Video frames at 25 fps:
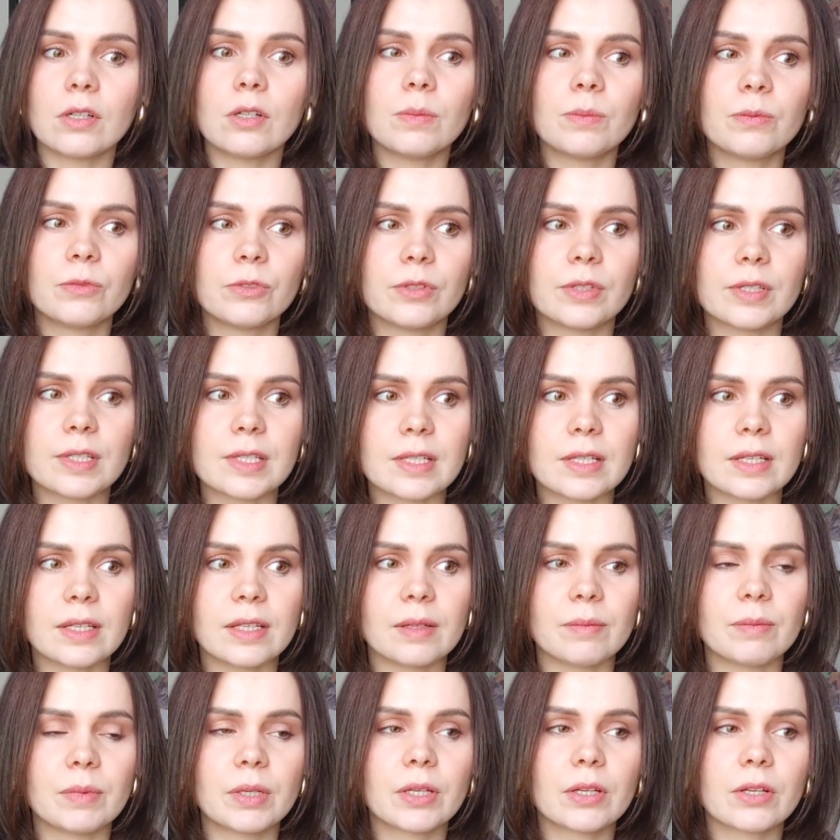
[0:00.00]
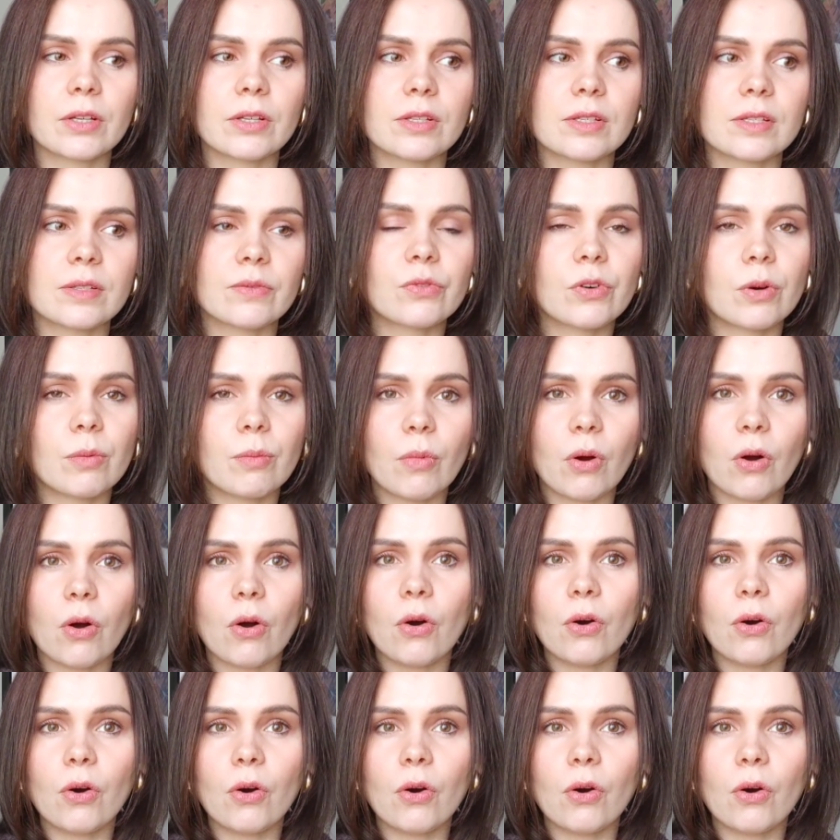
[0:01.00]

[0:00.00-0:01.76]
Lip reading: obviously, because from